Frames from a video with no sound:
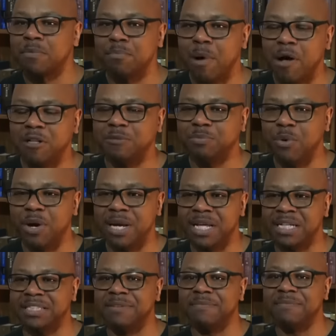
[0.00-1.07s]
Paul's point
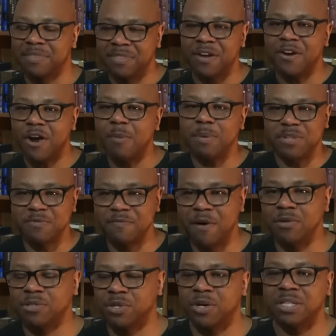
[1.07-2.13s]
is there are going to be some
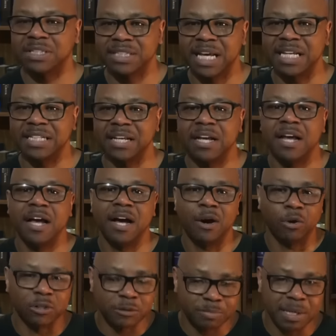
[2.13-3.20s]
folks who are going to say
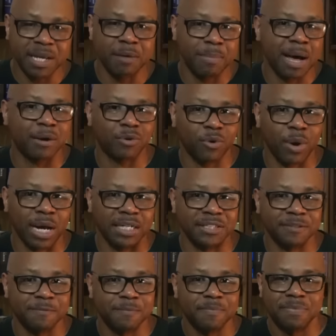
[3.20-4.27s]
or speak about
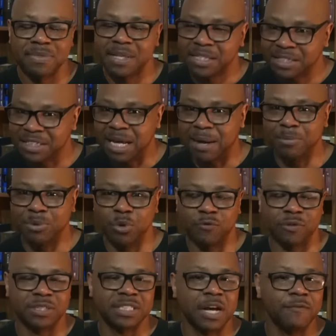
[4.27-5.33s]
Christ. Some do
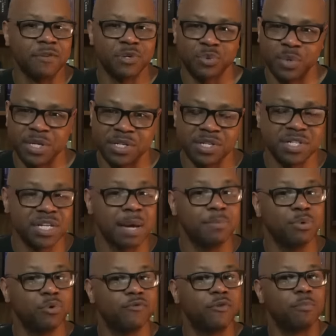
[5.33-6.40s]
it for selfish reasons, some
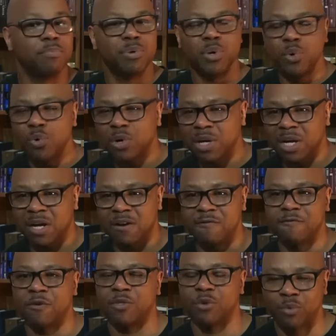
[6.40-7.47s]
do it for pure
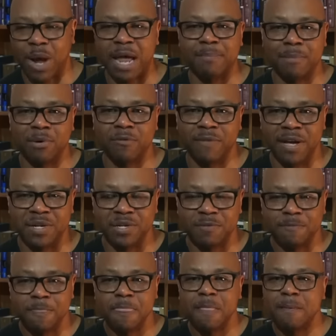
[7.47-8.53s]
love, for the right
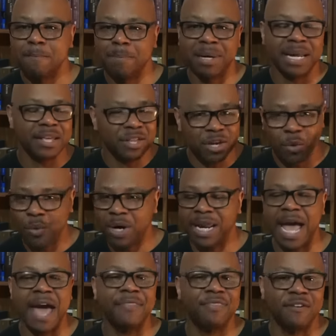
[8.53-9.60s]
motivation. But you know
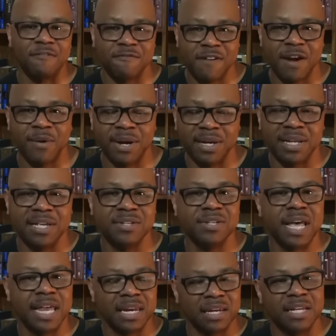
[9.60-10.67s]
what? At the very
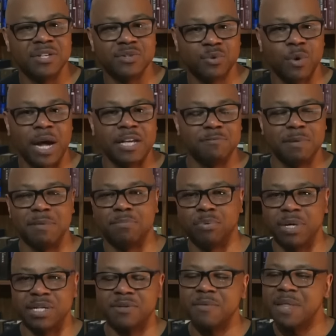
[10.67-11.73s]
least, at least Christ be
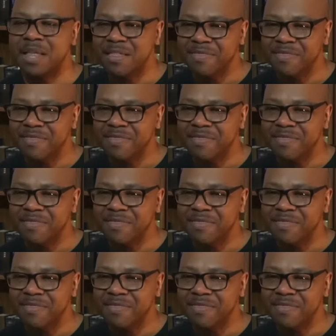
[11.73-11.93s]
preached.